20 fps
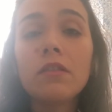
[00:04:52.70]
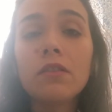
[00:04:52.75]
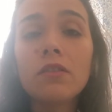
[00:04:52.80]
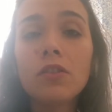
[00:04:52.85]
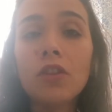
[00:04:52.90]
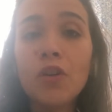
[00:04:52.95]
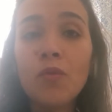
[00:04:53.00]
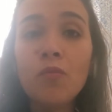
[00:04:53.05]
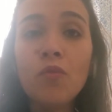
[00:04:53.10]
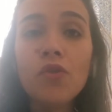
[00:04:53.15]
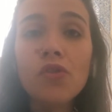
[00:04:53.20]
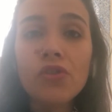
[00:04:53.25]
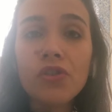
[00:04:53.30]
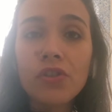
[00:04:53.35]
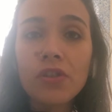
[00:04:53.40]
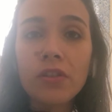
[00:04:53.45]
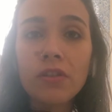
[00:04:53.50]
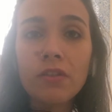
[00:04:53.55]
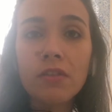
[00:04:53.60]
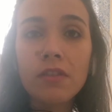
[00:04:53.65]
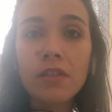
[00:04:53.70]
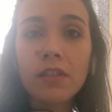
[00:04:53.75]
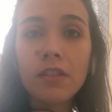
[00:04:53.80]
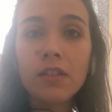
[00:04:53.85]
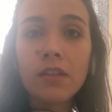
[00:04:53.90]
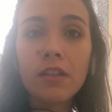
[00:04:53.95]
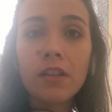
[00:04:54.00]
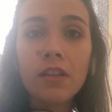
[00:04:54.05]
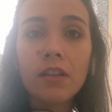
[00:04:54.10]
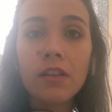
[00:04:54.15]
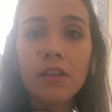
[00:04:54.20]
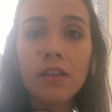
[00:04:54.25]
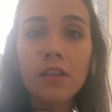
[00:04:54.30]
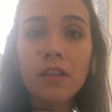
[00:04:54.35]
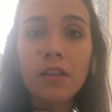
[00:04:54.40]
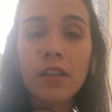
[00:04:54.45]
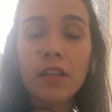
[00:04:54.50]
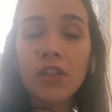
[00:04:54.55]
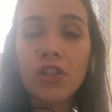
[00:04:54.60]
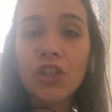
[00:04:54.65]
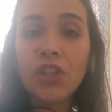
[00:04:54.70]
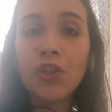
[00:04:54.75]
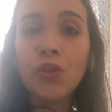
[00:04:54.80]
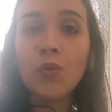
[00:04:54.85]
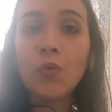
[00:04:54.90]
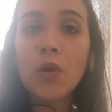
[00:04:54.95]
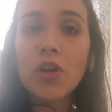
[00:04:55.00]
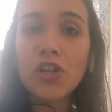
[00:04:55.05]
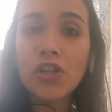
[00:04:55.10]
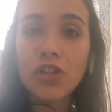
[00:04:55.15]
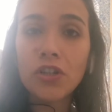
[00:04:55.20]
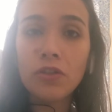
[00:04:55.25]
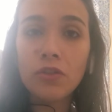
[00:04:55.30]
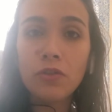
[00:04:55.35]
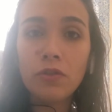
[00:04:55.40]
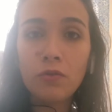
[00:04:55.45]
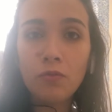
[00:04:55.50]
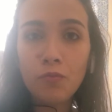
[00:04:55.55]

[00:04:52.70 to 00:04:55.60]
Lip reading: emotions and situations